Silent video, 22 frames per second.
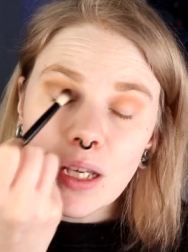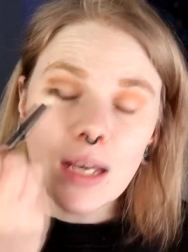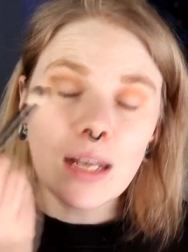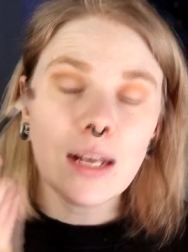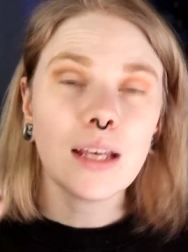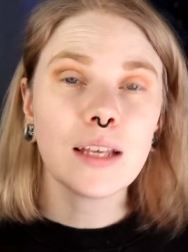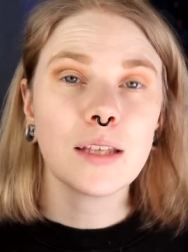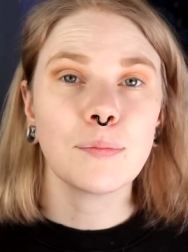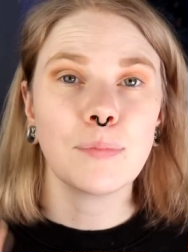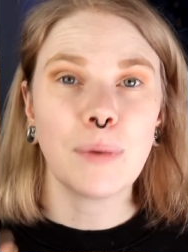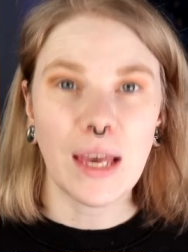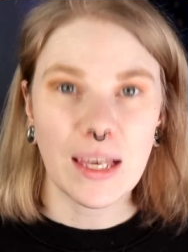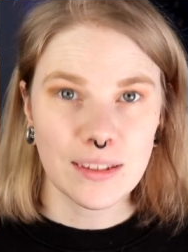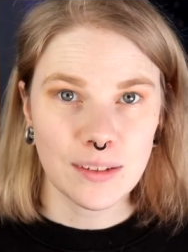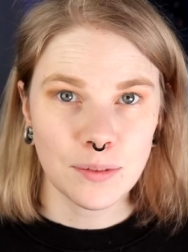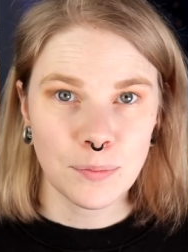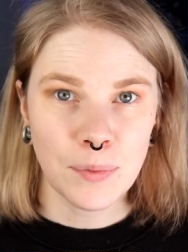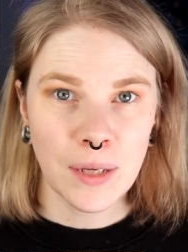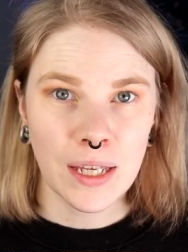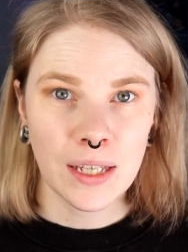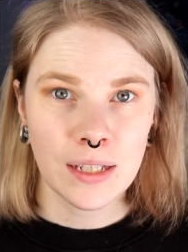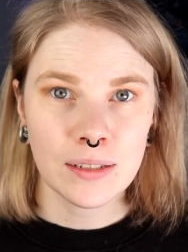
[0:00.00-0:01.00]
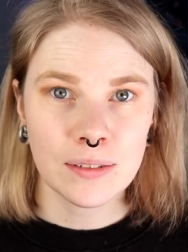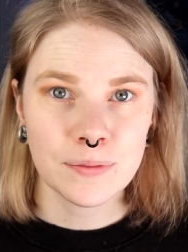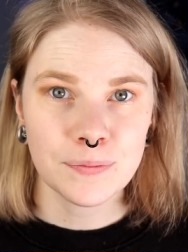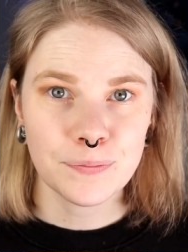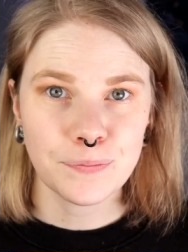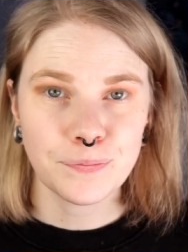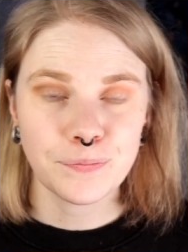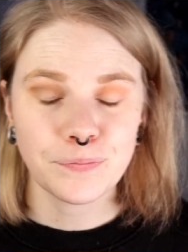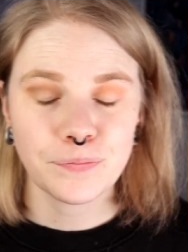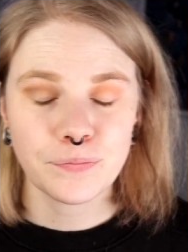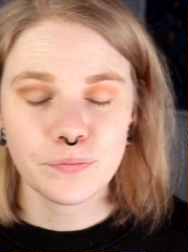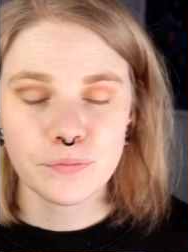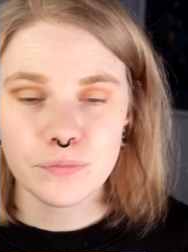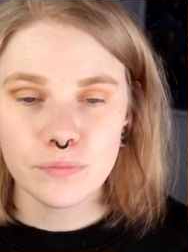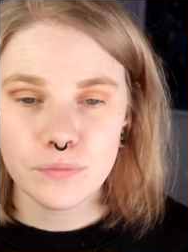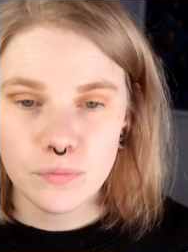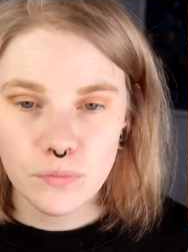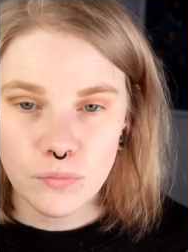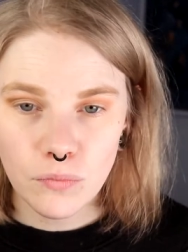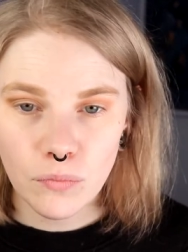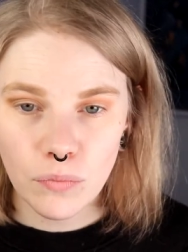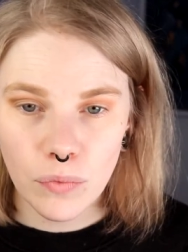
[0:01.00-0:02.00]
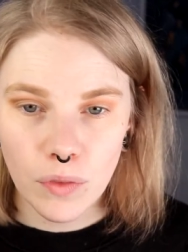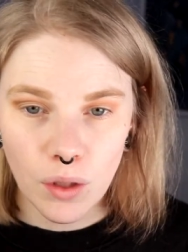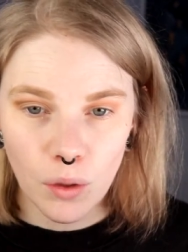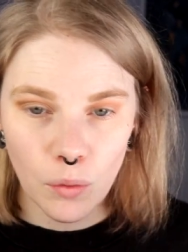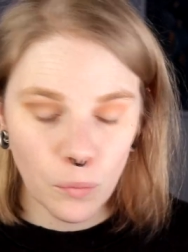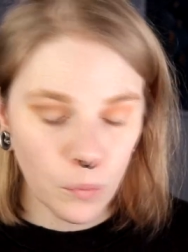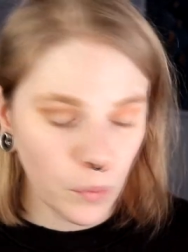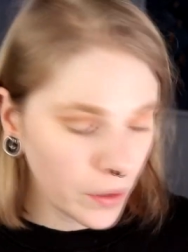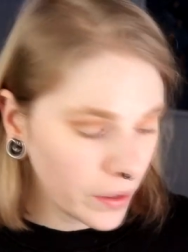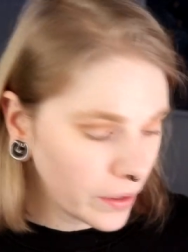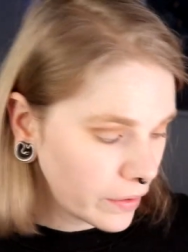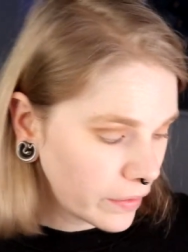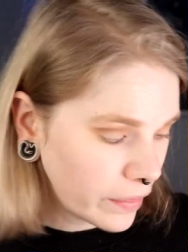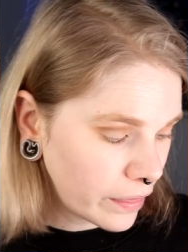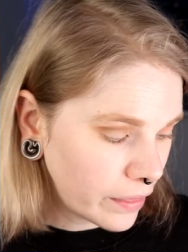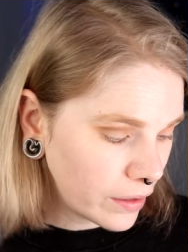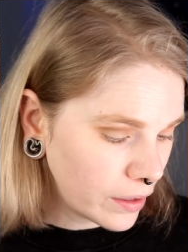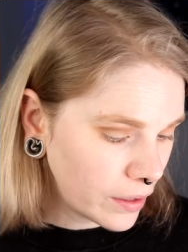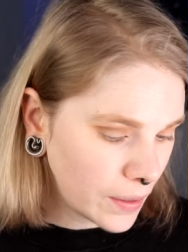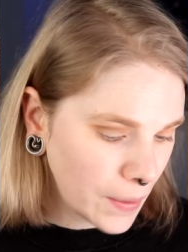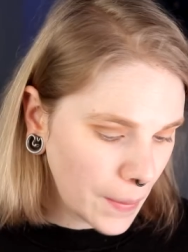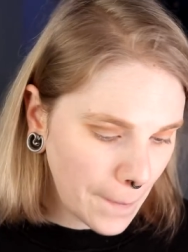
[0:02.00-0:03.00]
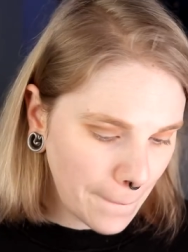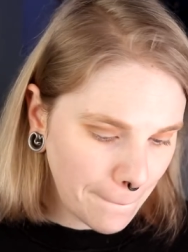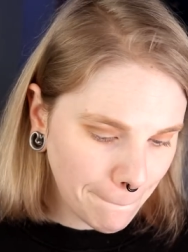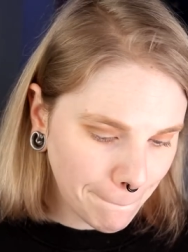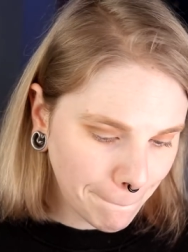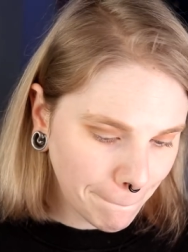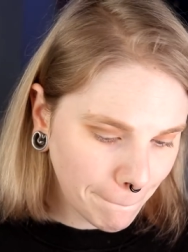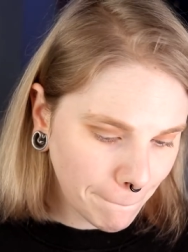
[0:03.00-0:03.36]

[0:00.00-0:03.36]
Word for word: I like Batman with the...